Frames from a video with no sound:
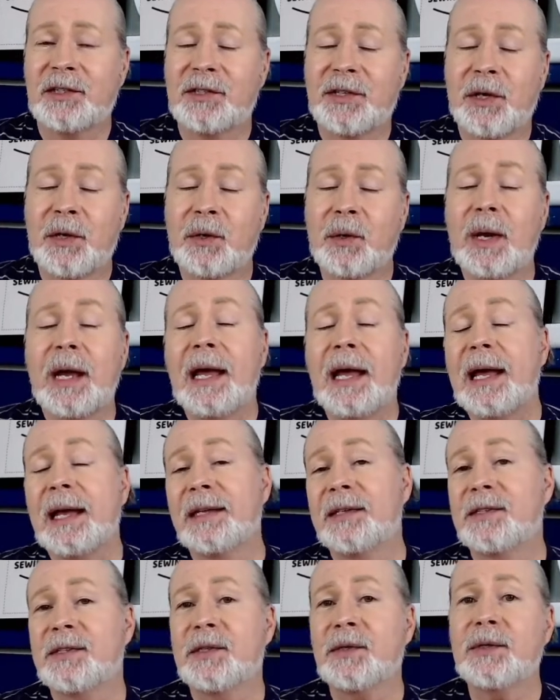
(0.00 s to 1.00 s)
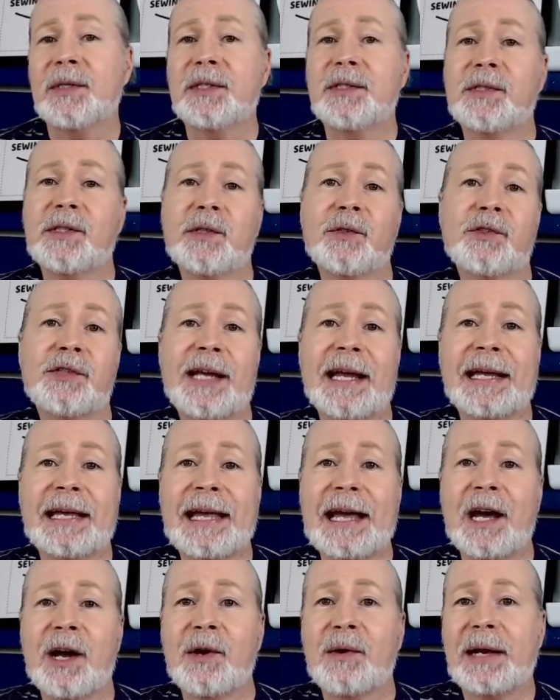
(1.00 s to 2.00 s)
So as soon as you check
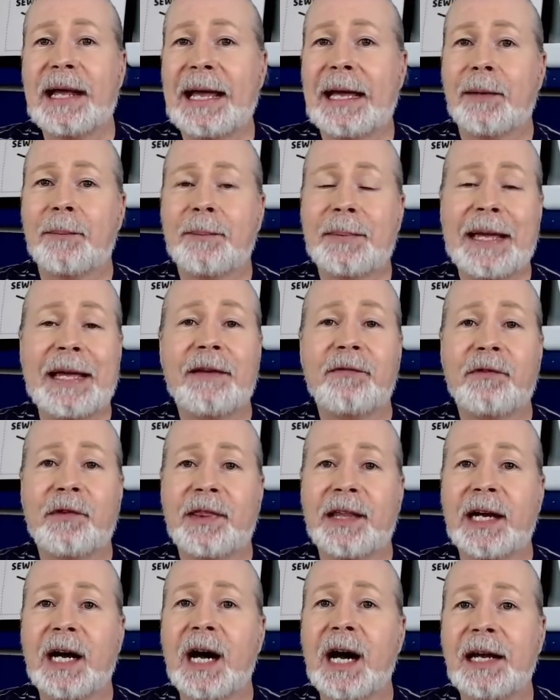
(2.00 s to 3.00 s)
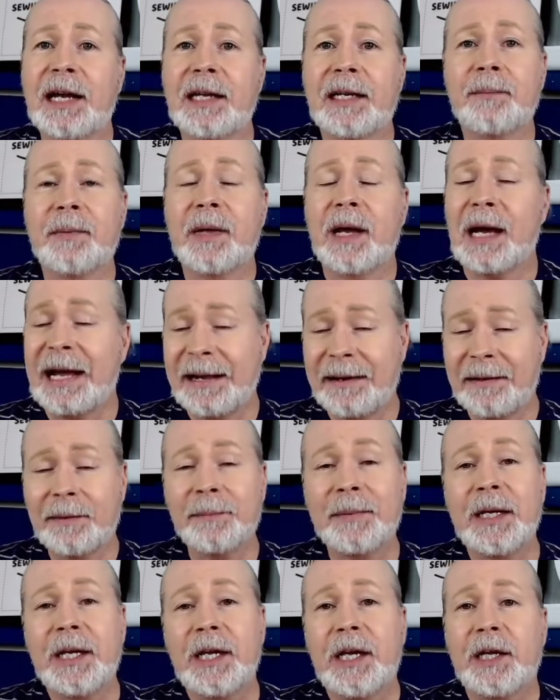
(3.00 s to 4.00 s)
out and pay for the
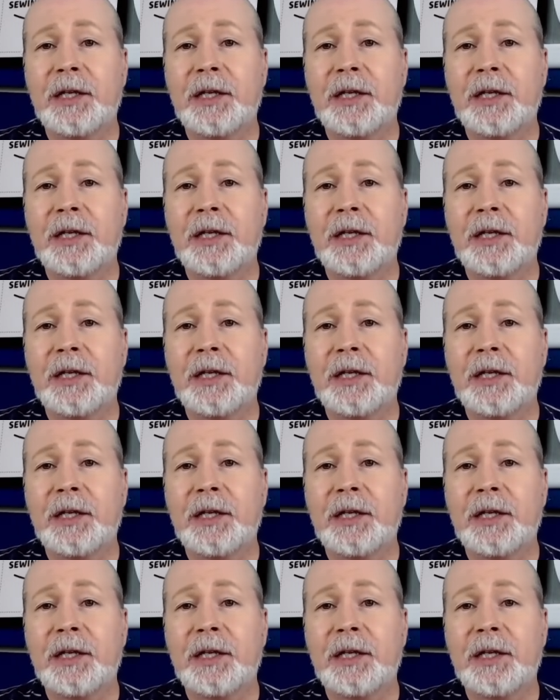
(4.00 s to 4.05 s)
item,